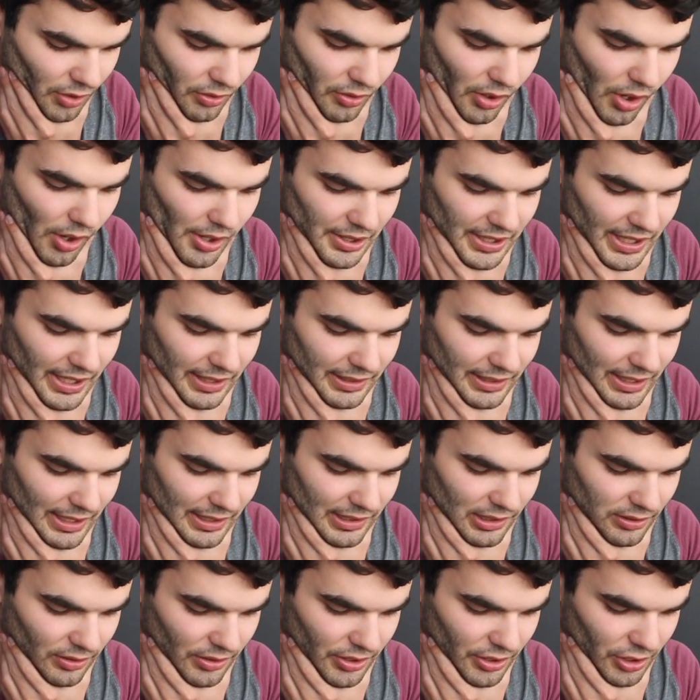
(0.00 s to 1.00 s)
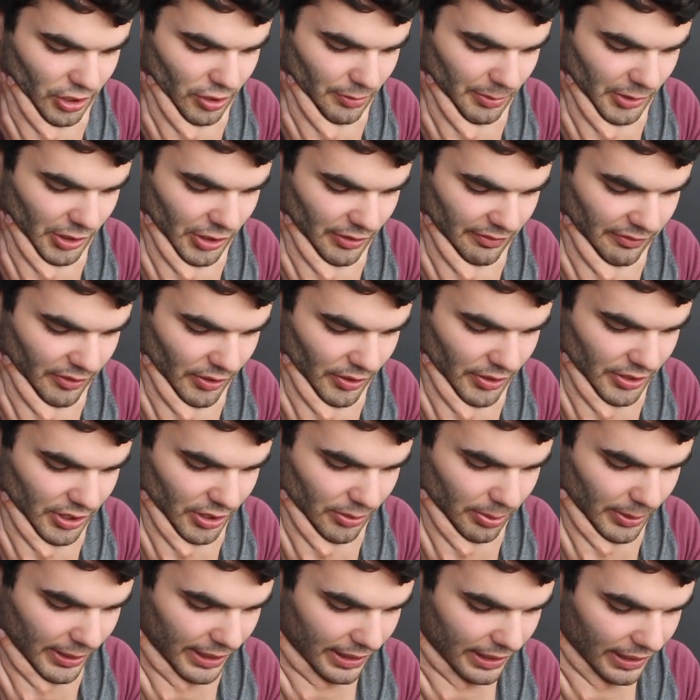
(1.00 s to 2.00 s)
All right then, let's look at some other
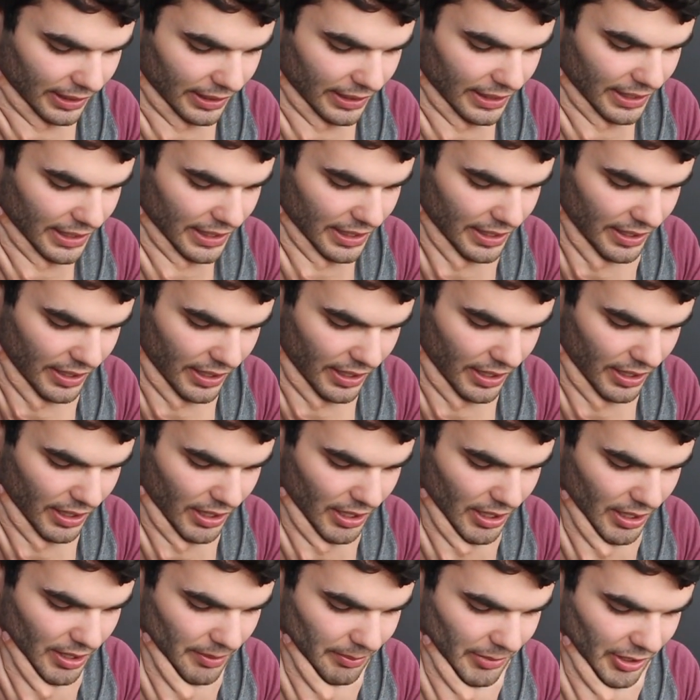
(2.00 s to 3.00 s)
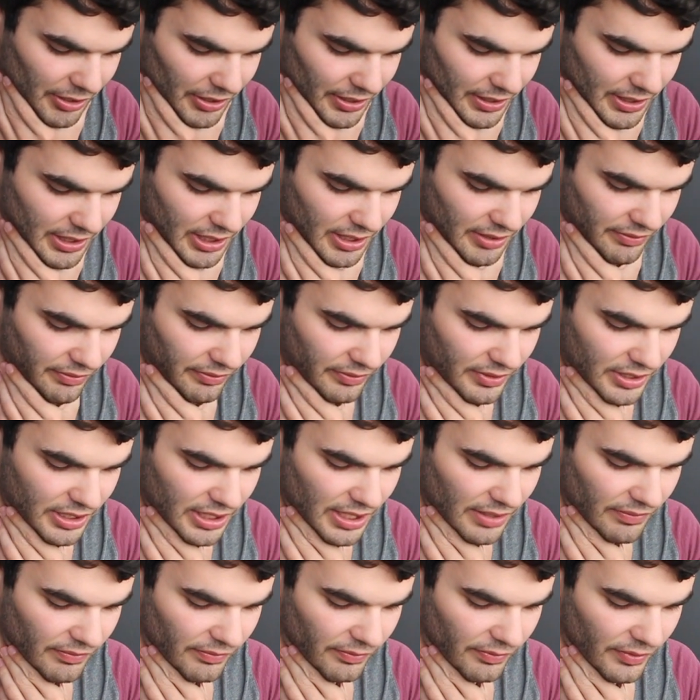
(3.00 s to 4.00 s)
fights quickly. I think
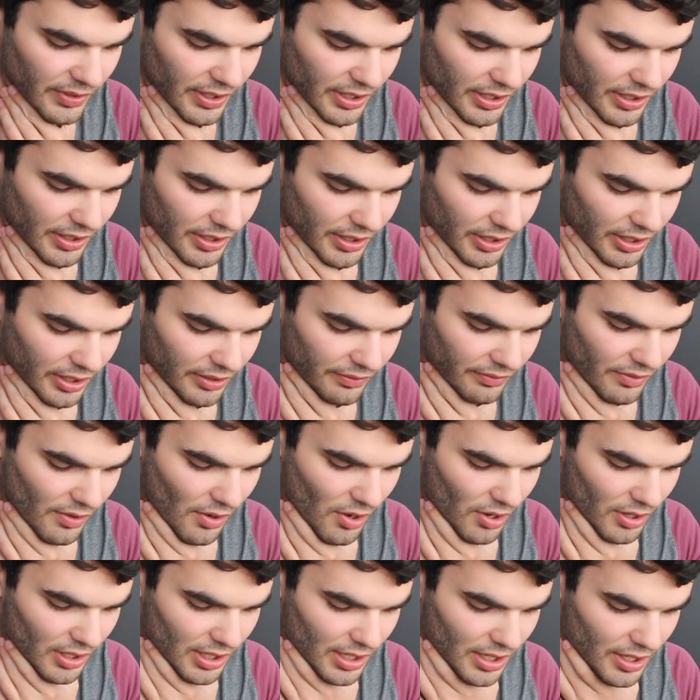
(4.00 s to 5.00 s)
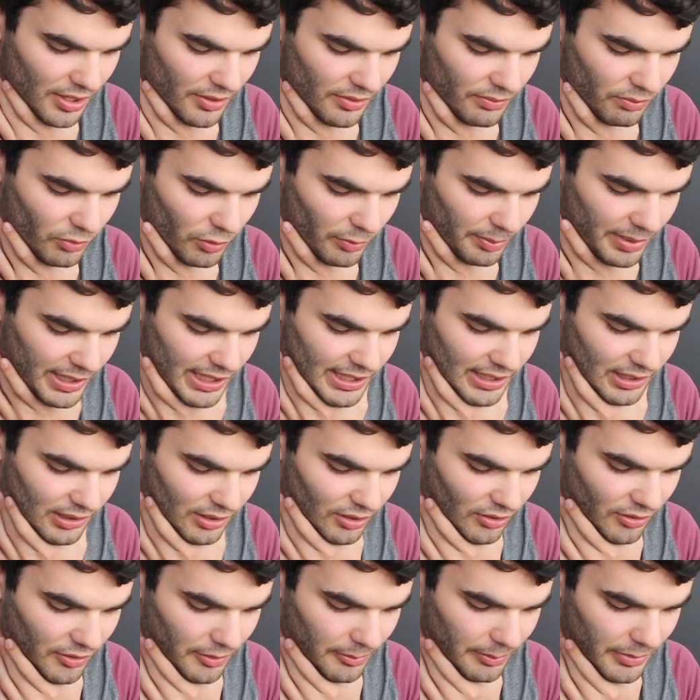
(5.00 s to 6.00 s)
Cynthia Carvalho will
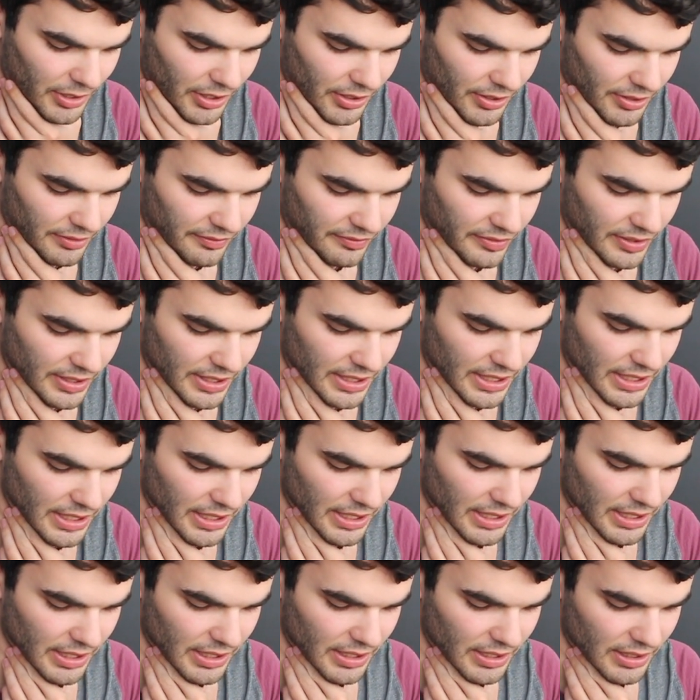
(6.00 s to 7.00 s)
beat Lauren Murphy.